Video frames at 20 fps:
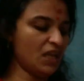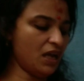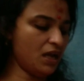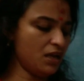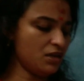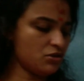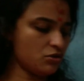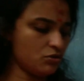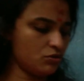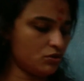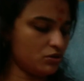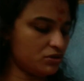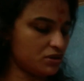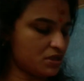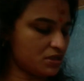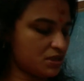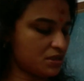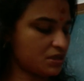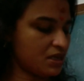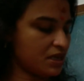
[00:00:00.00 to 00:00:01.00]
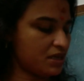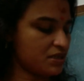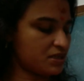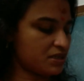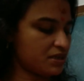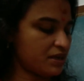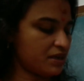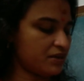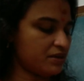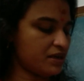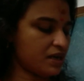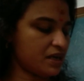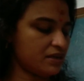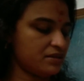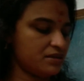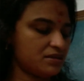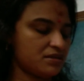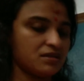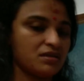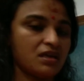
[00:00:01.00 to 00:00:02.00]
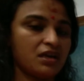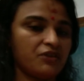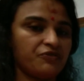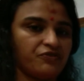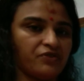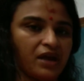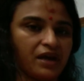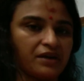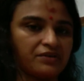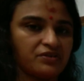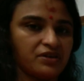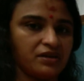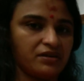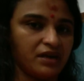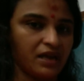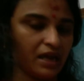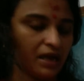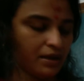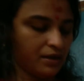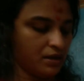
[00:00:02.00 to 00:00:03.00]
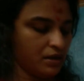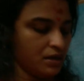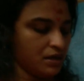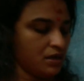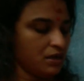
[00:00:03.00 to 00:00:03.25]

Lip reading: As you know, this is the incident ray and this is the refracted ray.